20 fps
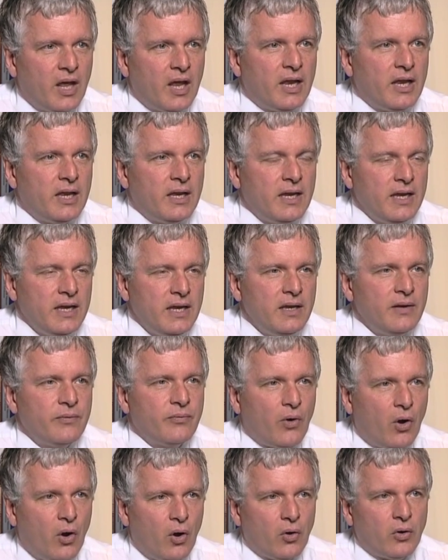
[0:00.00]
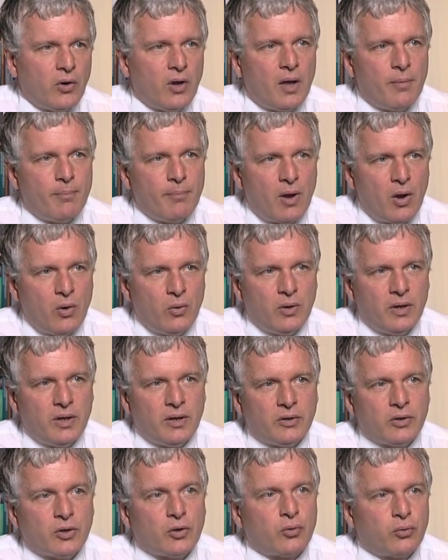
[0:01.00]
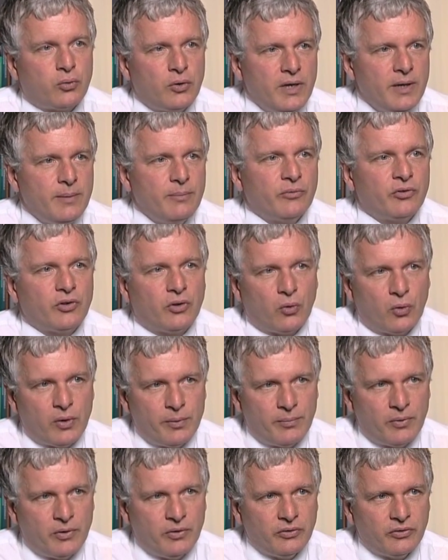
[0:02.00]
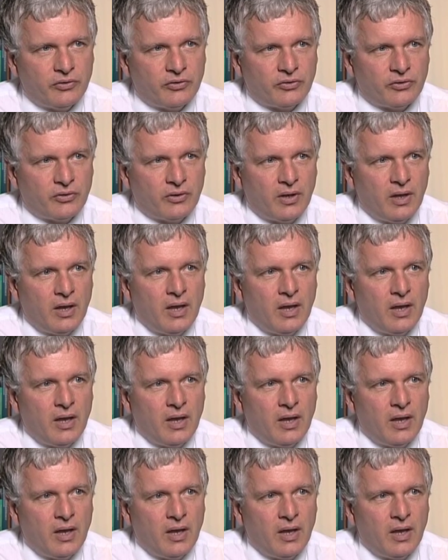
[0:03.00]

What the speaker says: leave-on emollient creams and ointments,